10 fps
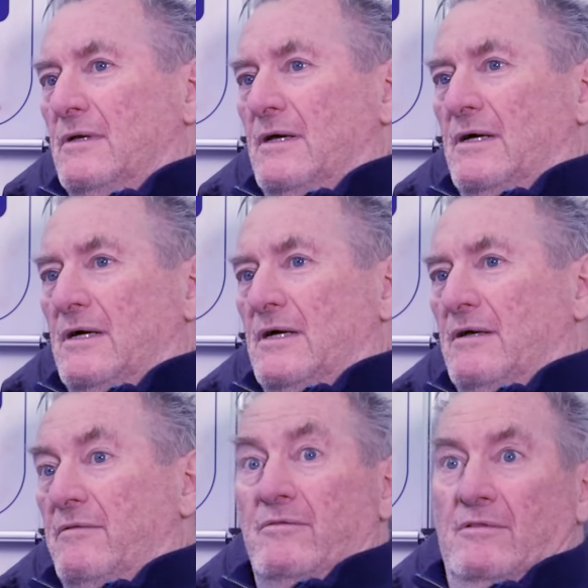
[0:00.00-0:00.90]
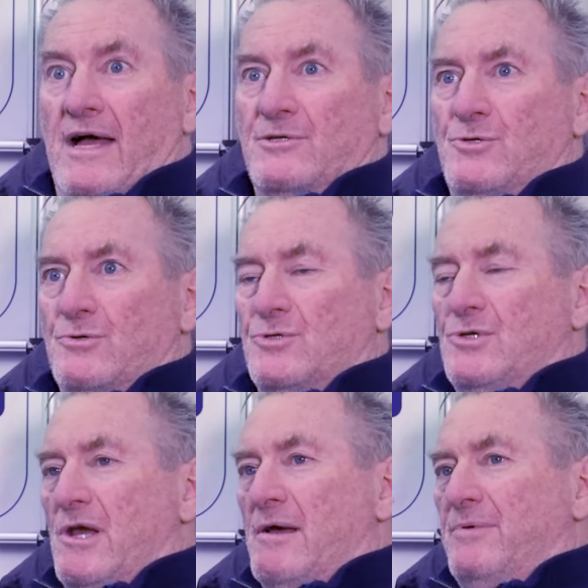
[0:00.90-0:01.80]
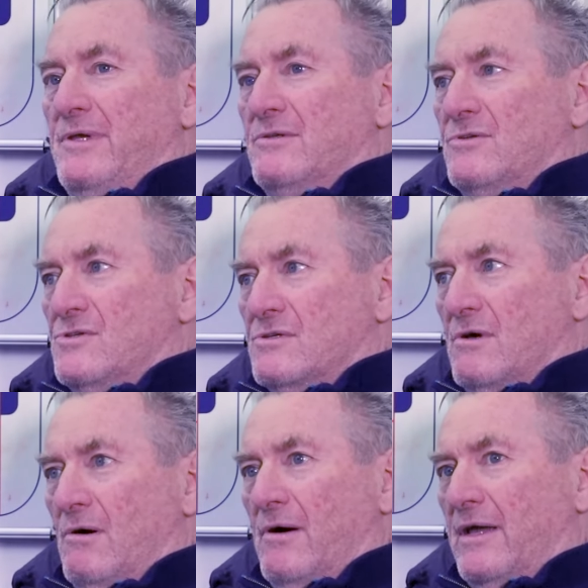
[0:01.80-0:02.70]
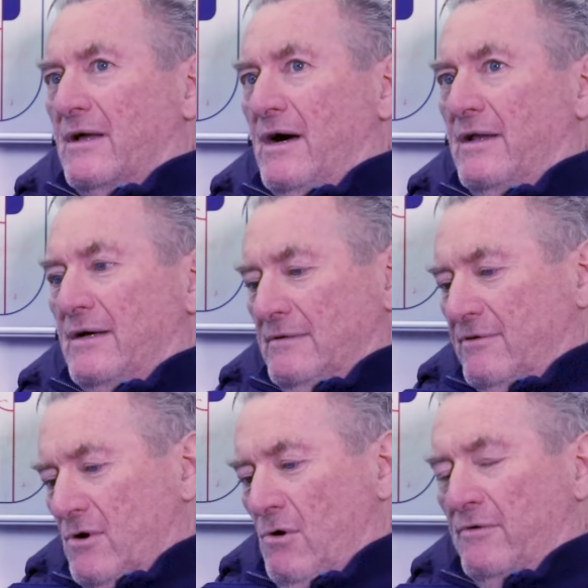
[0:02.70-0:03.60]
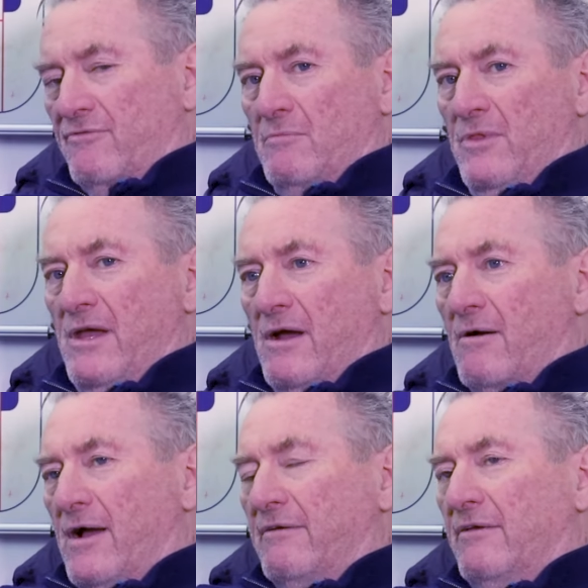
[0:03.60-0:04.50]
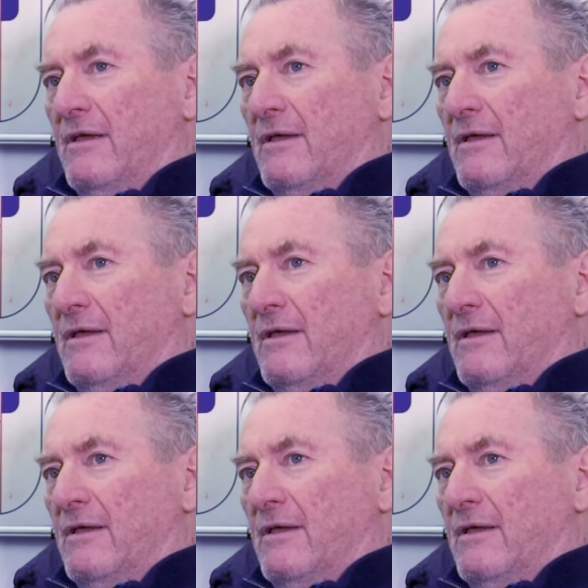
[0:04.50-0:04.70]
last year's champions. So I kind of going from there, I